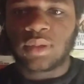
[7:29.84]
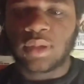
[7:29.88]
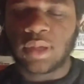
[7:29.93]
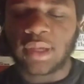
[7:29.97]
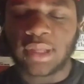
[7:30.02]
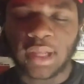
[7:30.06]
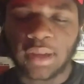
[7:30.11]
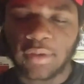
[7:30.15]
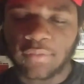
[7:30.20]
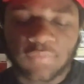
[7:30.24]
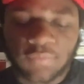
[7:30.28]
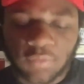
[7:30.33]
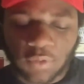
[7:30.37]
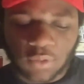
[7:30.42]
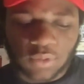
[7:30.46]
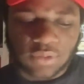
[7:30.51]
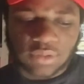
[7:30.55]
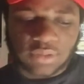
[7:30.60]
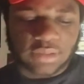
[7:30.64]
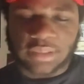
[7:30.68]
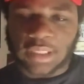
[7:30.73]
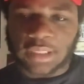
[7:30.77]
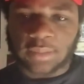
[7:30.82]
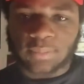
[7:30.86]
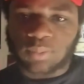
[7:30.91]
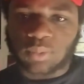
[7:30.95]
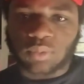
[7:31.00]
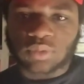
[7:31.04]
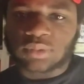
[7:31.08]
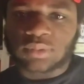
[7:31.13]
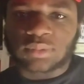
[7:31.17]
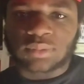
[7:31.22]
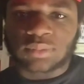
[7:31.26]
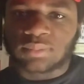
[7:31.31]
And at first,
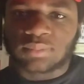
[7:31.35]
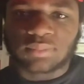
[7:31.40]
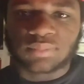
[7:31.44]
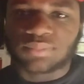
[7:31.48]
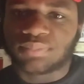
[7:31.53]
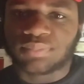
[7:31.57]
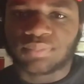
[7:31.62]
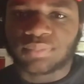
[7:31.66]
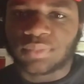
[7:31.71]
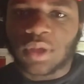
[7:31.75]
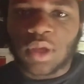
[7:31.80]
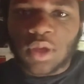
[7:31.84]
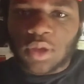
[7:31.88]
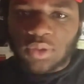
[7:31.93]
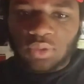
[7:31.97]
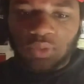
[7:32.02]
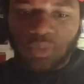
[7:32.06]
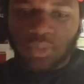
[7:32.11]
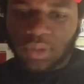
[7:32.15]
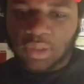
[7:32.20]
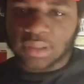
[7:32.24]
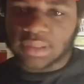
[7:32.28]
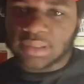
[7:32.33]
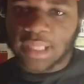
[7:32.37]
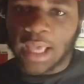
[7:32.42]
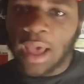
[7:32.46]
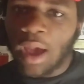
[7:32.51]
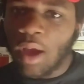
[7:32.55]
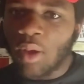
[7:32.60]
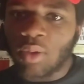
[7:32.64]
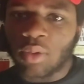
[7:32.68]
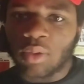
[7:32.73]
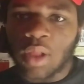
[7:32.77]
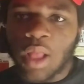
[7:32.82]
Deadpool, you could
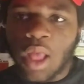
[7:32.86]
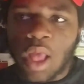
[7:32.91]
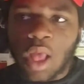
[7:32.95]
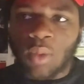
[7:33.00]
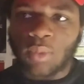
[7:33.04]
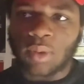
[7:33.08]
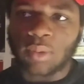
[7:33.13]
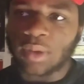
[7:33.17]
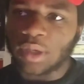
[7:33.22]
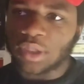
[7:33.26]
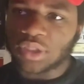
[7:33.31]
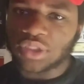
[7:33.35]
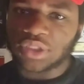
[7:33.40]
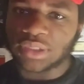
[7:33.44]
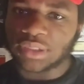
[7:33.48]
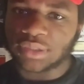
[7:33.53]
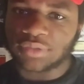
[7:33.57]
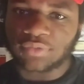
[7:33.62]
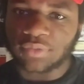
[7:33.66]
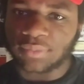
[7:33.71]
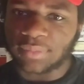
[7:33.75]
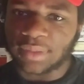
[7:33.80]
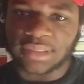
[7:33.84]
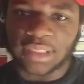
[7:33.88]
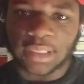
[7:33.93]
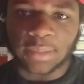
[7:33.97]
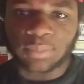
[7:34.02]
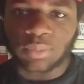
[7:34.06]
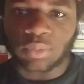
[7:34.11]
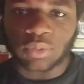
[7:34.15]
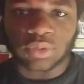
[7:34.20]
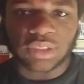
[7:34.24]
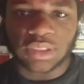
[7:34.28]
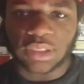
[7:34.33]
tell while watching this film that
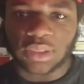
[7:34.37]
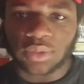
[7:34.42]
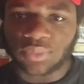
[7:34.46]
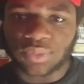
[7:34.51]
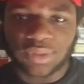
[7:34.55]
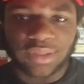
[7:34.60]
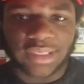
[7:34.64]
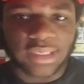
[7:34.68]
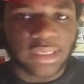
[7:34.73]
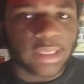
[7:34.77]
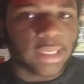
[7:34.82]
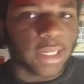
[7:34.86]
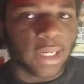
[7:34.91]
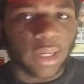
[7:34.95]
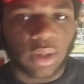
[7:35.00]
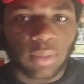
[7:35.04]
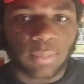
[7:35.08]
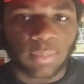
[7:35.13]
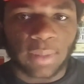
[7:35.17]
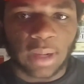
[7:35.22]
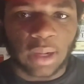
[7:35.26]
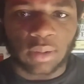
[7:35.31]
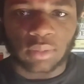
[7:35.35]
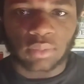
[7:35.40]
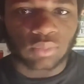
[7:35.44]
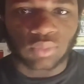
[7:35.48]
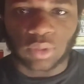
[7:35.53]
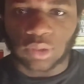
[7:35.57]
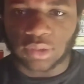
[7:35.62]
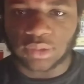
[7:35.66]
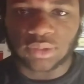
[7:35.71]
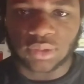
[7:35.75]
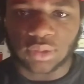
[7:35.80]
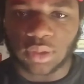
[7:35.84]
Deadpool didn't really care about
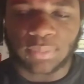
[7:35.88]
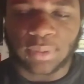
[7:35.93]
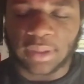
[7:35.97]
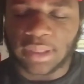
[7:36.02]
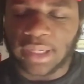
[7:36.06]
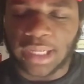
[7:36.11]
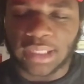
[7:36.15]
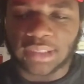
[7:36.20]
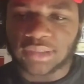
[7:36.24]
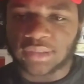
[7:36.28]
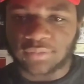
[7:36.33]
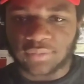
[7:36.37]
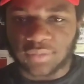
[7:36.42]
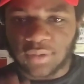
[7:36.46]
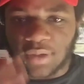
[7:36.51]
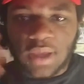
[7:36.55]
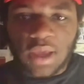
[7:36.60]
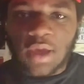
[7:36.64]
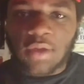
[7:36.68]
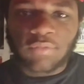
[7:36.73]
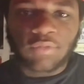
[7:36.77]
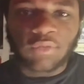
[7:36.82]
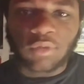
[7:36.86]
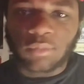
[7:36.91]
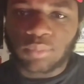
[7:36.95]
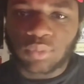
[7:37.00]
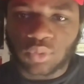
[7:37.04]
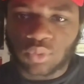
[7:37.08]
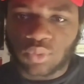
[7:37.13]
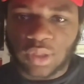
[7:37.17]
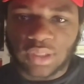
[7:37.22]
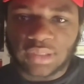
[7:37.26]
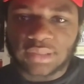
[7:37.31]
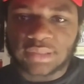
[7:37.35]
Russell, but as the film
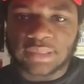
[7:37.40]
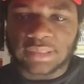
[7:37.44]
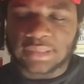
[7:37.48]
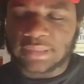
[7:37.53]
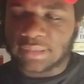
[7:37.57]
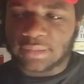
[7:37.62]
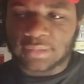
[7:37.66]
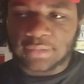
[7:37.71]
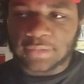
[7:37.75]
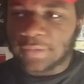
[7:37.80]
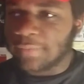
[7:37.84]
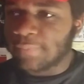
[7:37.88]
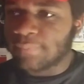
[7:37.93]
progresses,